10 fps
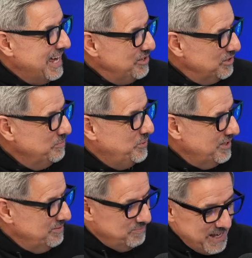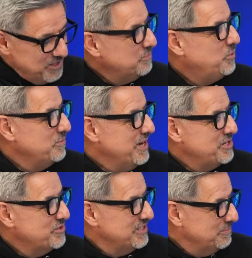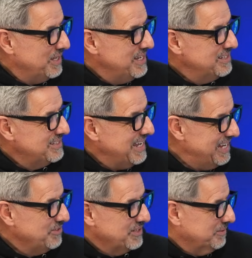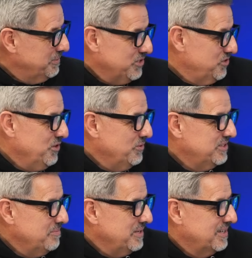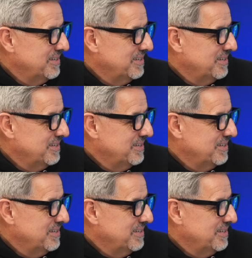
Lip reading: Now you can put measures in place to handle it because you know it's coming.